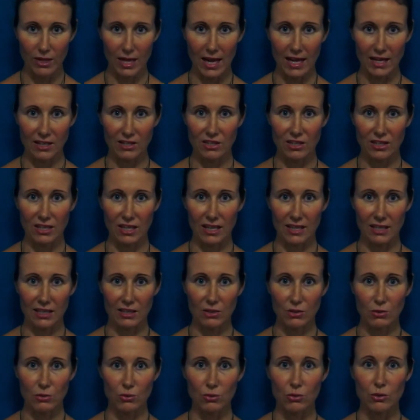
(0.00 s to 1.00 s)
action, like a
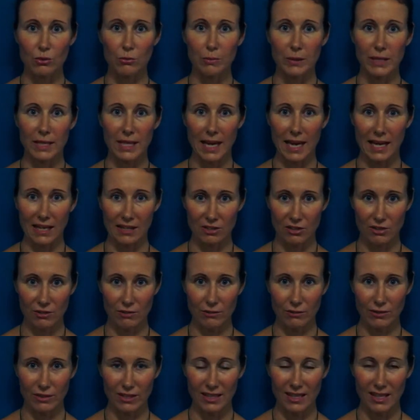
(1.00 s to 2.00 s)
droopy action
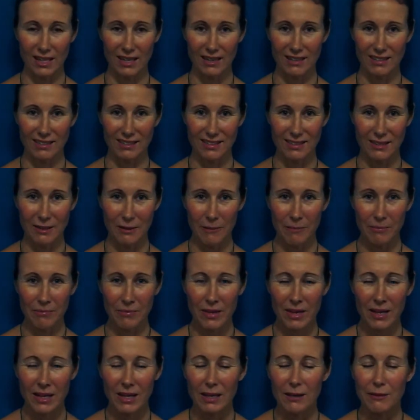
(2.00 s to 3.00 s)
for the eyes.
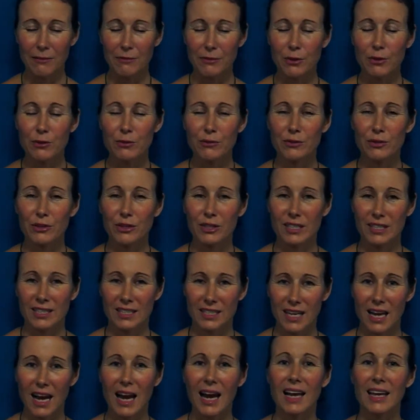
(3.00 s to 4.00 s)
If you're very
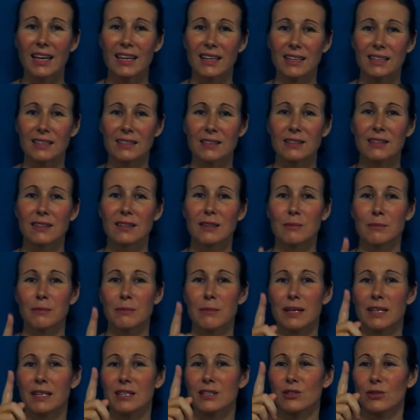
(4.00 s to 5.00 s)
tired,
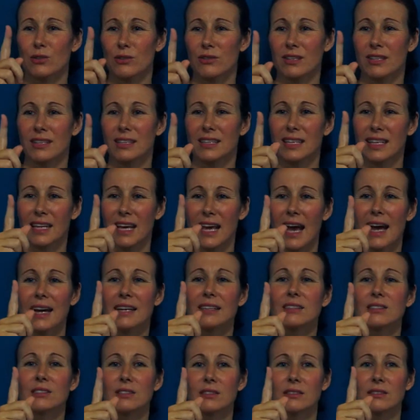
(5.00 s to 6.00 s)
make sure that the
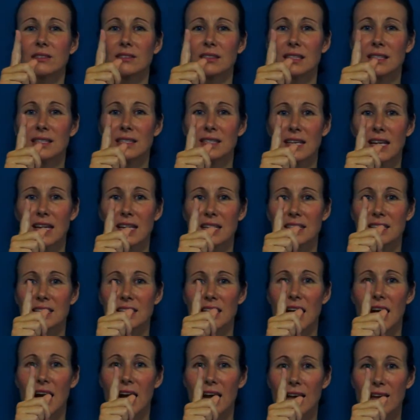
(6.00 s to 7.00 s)
candle is at
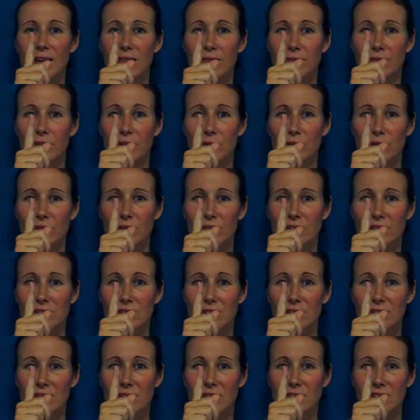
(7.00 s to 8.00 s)
eye
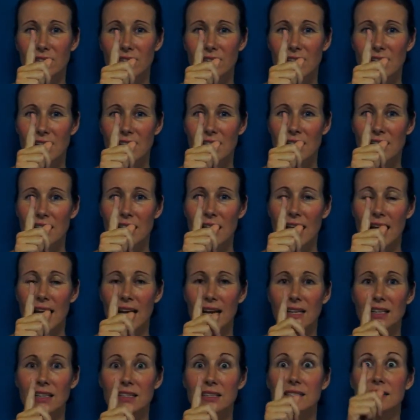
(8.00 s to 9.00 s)
focus
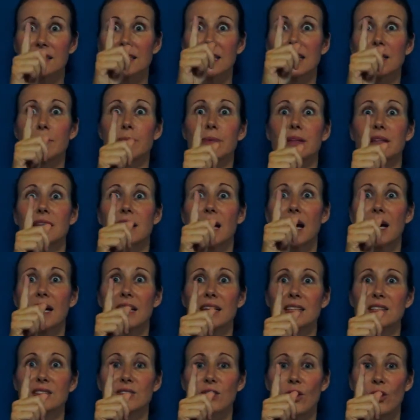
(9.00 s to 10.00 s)
and it's keeping the
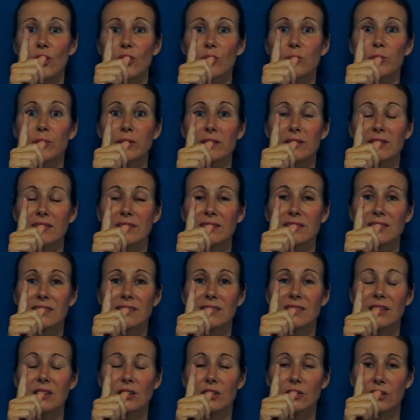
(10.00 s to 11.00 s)
eyes open.
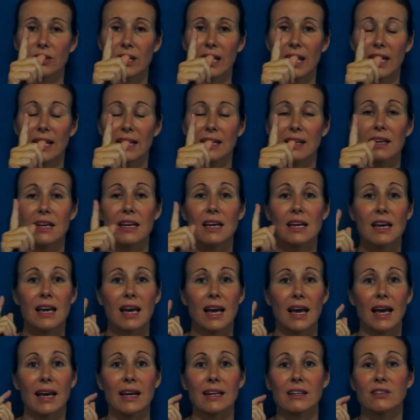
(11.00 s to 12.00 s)
Okay,
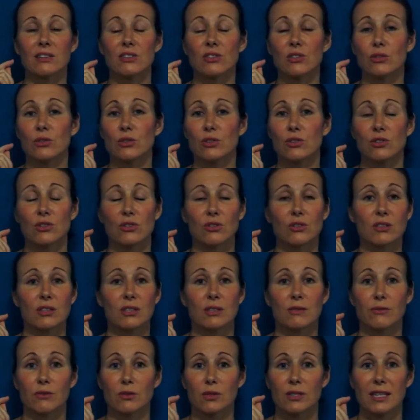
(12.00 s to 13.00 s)
and you can do
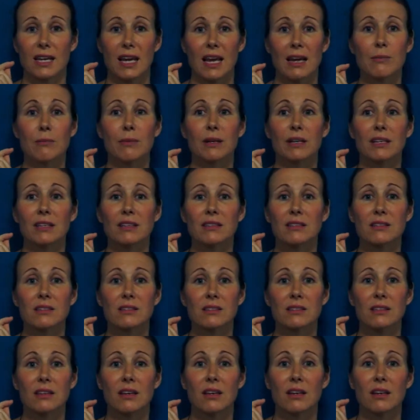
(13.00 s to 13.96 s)
this for 10 minutes